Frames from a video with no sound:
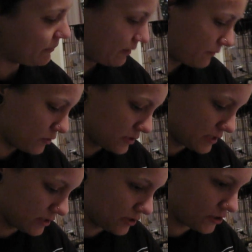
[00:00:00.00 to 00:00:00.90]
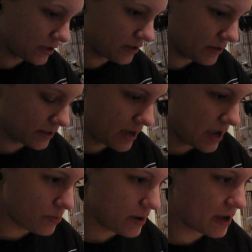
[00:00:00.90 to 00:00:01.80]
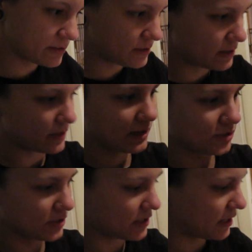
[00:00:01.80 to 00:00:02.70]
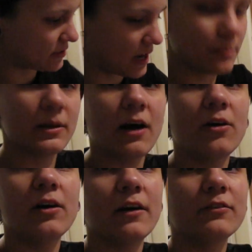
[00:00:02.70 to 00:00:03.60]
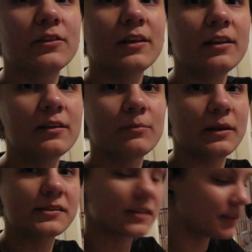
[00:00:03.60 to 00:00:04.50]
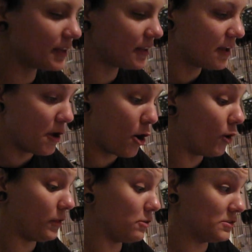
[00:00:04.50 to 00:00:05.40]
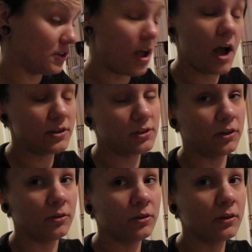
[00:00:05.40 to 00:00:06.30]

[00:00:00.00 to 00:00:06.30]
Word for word: First it started on the iPad and I just like typed out everything basically. Kay. Oh, there was a lot too.